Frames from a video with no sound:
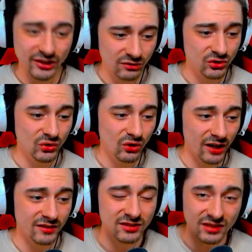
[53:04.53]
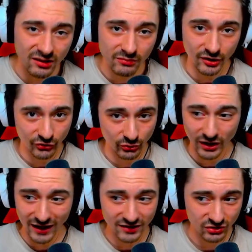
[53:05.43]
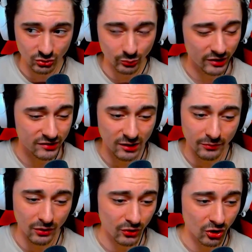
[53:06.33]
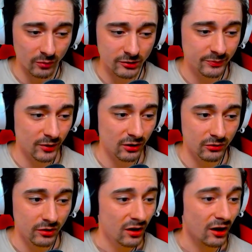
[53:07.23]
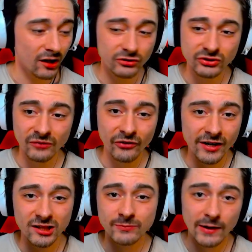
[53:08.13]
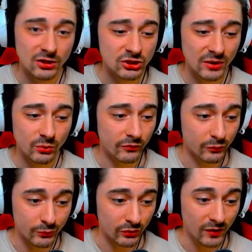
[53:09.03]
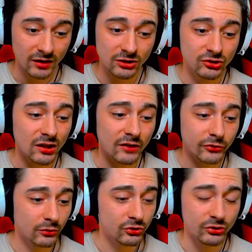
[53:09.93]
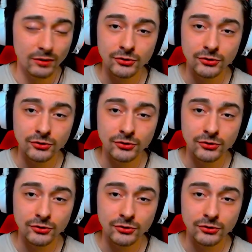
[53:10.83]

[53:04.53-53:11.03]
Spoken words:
else you'd like to see me do at all, please let me know in the comments below. And I'll see if I can expand the channel even more. Because like I've told you,